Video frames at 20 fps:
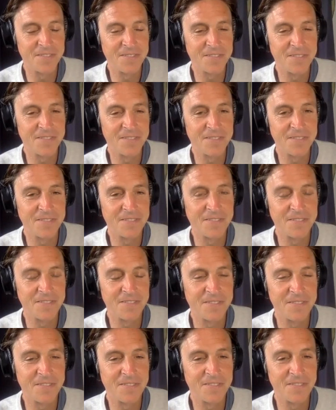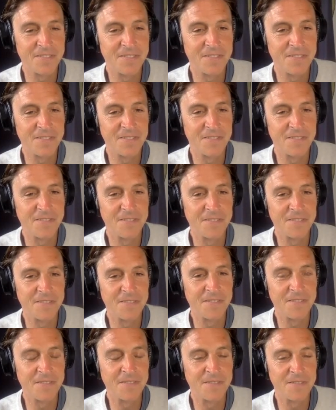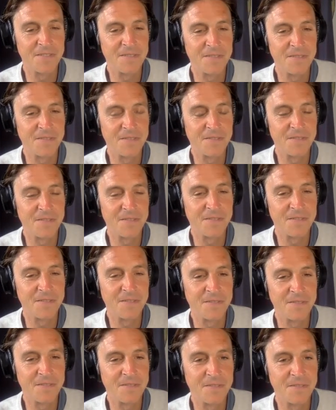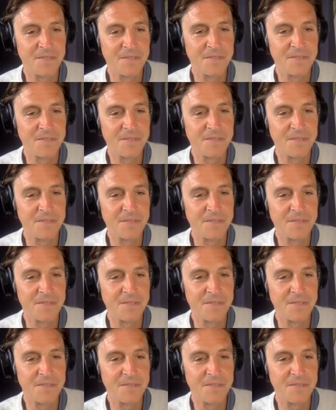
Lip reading: [no speech]